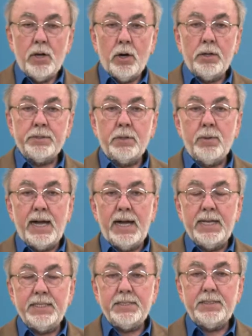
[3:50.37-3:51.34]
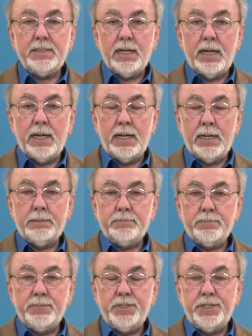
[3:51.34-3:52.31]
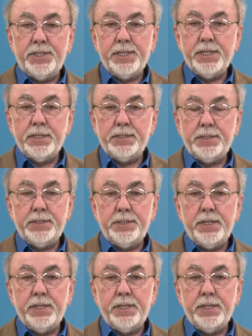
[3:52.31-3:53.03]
Otherwise, the